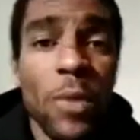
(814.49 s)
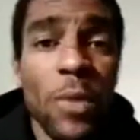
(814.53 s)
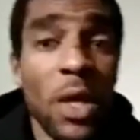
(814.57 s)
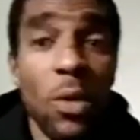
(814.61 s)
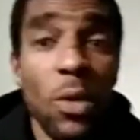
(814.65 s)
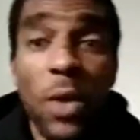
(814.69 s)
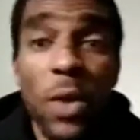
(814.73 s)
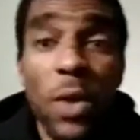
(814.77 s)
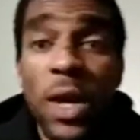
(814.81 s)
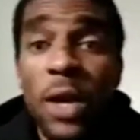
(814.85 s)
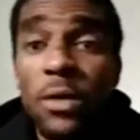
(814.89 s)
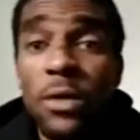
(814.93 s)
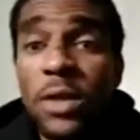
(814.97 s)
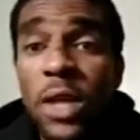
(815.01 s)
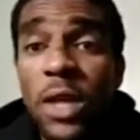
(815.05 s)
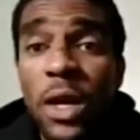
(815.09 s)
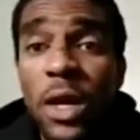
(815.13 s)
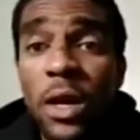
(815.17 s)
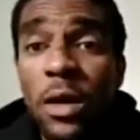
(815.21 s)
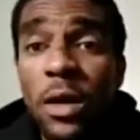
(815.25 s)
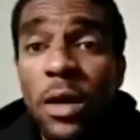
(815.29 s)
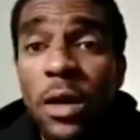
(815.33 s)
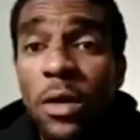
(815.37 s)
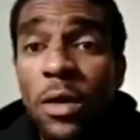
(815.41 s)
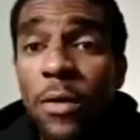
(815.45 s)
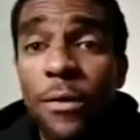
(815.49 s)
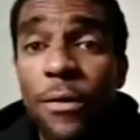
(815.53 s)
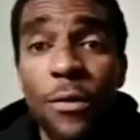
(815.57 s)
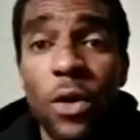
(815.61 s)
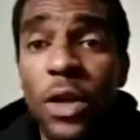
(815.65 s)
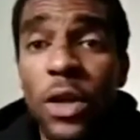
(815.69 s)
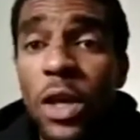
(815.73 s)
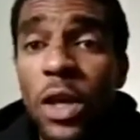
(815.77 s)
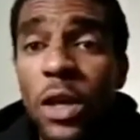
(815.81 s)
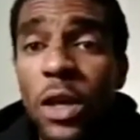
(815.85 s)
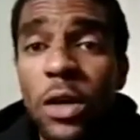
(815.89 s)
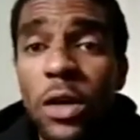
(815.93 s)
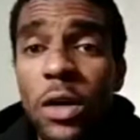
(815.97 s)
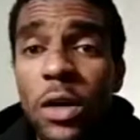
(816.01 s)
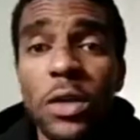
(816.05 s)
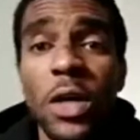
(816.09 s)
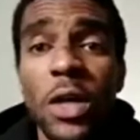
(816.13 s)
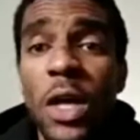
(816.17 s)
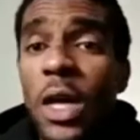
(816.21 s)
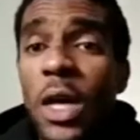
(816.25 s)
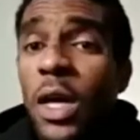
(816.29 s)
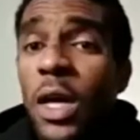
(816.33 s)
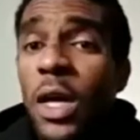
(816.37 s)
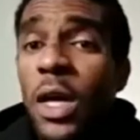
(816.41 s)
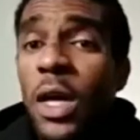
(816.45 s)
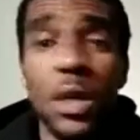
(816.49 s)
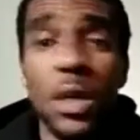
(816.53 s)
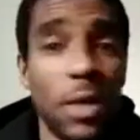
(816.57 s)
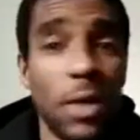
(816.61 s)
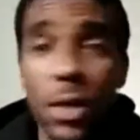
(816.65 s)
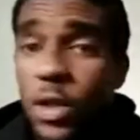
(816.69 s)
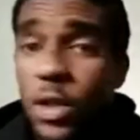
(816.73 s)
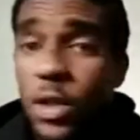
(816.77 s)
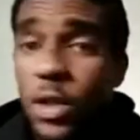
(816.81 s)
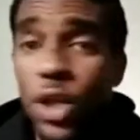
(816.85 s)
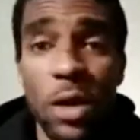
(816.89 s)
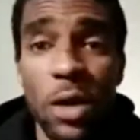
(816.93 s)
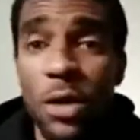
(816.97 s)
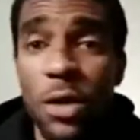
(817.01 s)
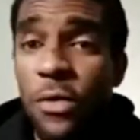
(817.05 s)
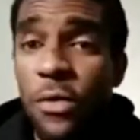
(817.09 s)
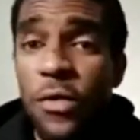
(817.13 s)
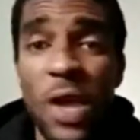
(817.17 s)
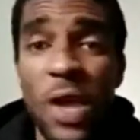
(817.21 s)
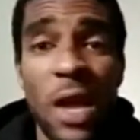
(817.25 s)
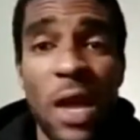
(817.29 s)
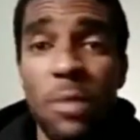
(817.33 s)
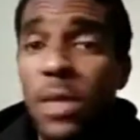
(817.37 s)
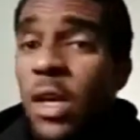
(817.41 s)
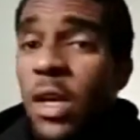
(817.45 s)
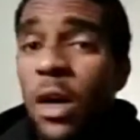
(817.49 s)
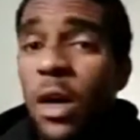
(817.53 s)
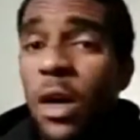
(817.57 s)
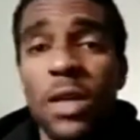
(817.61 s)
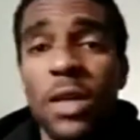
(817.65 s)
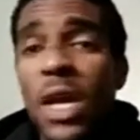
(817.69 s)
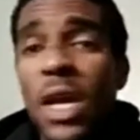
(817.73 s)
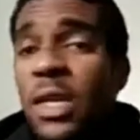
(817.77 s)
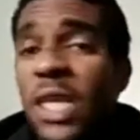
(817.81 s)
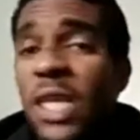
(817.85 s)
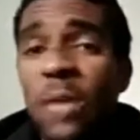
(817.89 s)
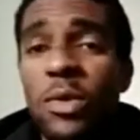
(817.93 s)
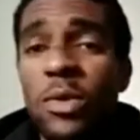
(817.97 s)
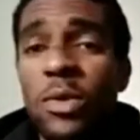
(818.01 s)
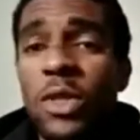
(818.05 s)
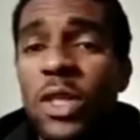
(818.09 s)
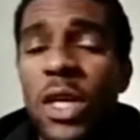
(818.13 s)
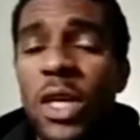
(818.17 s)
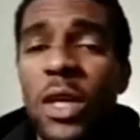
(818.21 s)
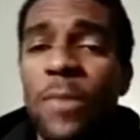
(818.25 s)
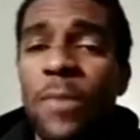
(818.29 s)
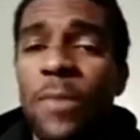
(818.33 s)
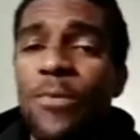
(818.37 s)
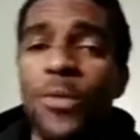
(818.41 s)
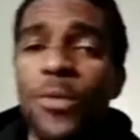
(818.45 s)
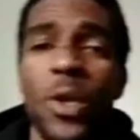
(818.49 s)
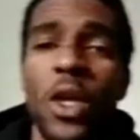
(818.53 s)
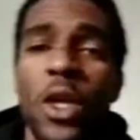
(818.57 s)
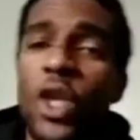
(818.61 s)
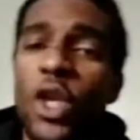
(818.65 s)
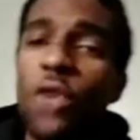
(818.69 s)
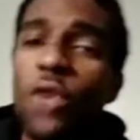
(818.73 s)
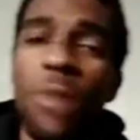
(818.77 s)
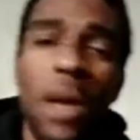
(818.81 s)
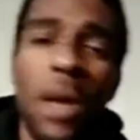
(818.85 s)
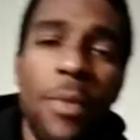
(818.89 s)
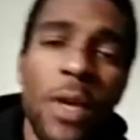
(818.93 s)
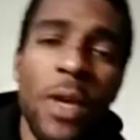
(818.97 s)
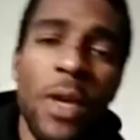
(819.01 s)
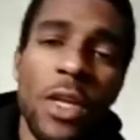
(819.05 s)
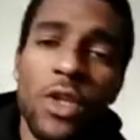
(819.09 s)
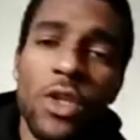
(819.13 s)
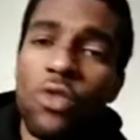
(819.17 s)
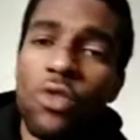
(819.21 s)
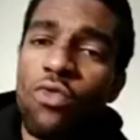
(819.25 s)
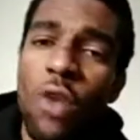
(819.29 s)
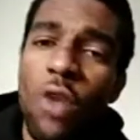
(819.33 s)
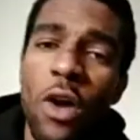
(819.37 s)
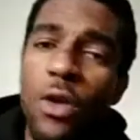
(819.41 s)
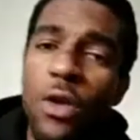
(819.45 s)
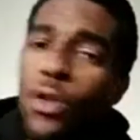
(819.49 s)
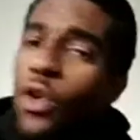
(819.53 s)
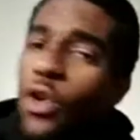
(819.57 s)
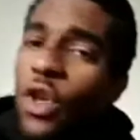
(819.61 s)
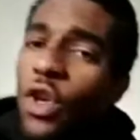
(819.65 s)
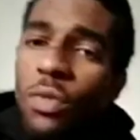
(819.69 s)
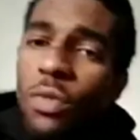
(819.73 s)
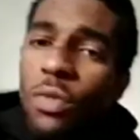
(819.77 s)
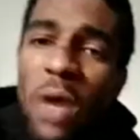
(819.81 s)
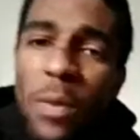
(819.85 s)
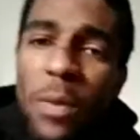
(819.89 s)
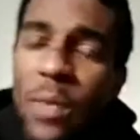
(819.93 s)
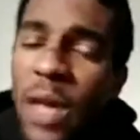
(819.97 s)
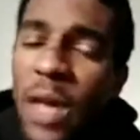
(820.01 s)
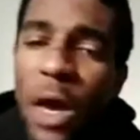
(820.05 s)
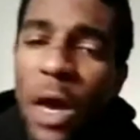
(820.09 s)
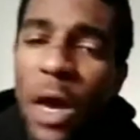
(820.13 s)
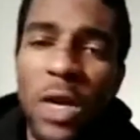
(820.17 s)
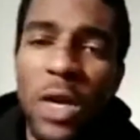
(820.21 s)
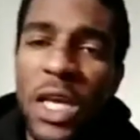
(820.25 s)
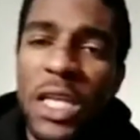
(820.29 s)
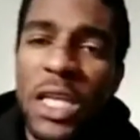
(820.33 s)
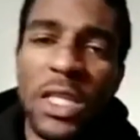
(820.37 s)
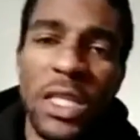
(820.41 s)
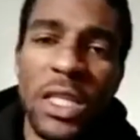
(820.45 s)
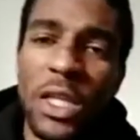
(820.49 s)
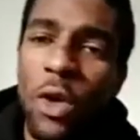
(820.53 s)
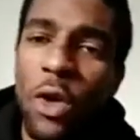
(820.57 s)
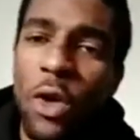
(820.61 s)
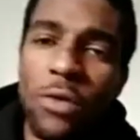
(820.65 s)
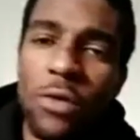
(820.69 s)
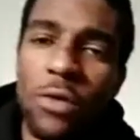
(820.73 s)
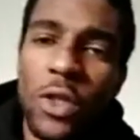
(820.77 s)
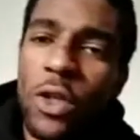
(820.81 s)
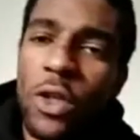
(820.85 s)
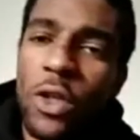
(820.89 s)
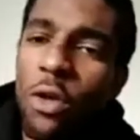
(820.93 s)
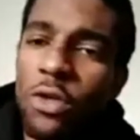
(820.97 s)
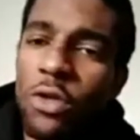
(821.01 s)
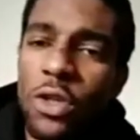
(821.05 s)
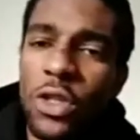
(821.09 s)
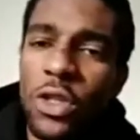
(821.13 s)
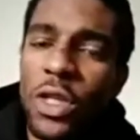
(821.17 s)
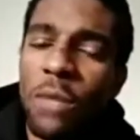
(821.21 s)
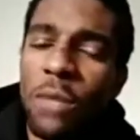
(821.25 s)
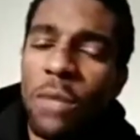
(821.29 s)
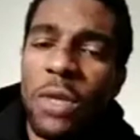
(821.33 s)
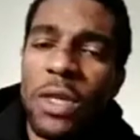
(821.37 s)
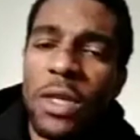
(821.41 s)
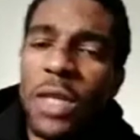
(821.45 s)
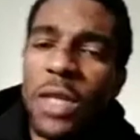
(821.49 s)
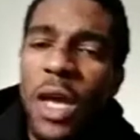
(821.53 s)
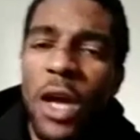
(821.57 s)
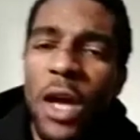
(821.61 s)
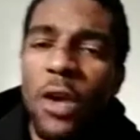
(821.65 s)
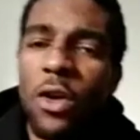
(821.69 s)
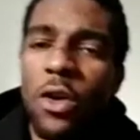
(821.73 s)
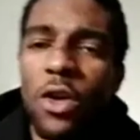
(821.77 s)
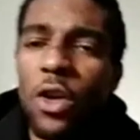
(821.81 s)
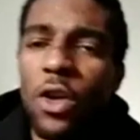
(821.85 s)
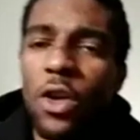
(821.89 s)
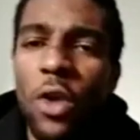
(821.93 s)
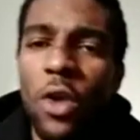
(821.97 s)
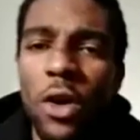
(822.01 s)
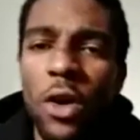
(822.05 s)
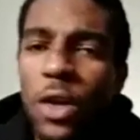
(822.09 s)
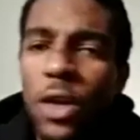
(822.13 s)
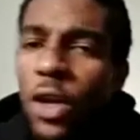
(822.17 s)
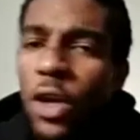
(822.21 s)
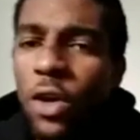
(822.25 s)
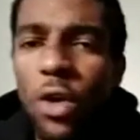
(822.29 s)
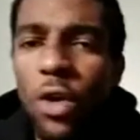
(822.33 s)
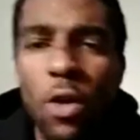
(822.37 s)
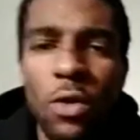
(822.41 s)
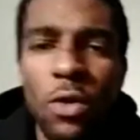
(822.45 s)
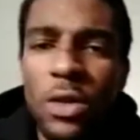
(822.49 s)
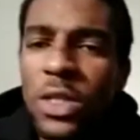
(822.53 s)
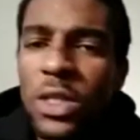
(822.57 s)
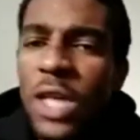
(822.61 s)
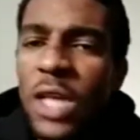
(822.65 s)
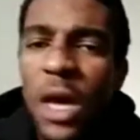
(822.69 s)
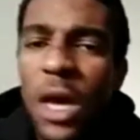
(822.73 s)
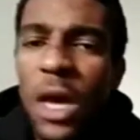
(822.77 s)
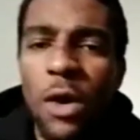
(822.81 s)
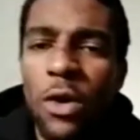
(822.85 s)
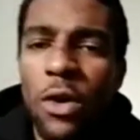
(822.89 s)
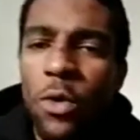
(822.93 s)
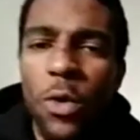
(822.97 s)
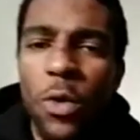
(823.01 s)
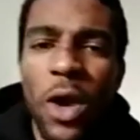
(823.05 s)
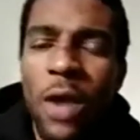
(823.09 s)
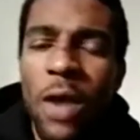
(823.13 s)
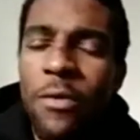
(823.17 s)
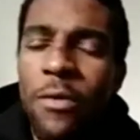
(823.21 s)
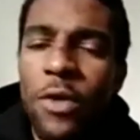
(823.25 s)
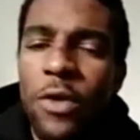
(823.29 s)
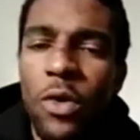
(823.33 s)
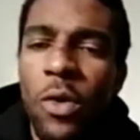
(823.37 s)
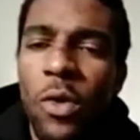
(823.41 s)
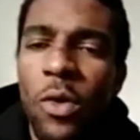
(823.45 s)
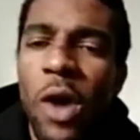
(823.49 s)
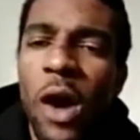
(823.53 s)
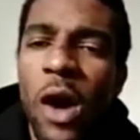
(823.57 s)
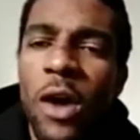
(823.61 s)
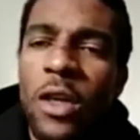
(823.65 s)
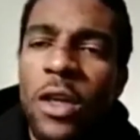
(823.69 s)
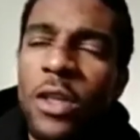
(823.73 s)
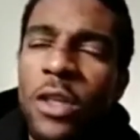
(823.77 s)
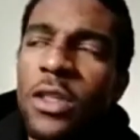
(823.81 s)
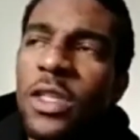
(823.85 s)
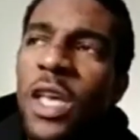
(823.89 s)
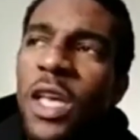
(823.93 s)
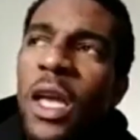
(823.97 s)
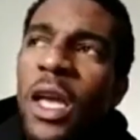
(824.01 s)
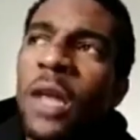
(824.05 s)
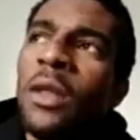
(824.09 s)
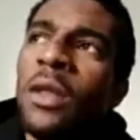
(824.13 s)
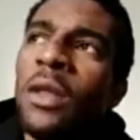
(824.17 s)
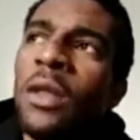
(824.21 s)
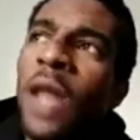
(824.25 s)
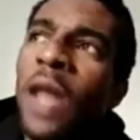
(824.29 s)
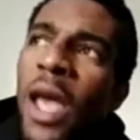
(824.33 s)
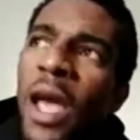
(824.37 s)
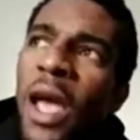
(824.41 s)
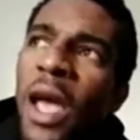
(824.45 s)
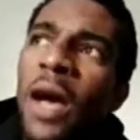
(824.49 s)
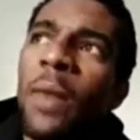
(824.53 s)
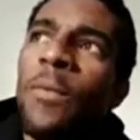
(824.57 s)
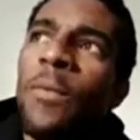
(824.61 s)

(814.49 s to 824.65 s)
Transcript: He went out there 4 years, started a family, all that type of shit. You might be in Toronto or you might be out east in Nova Scotia or something like that, or you're in Owen Sound or wherever you are, and you're saying, damn.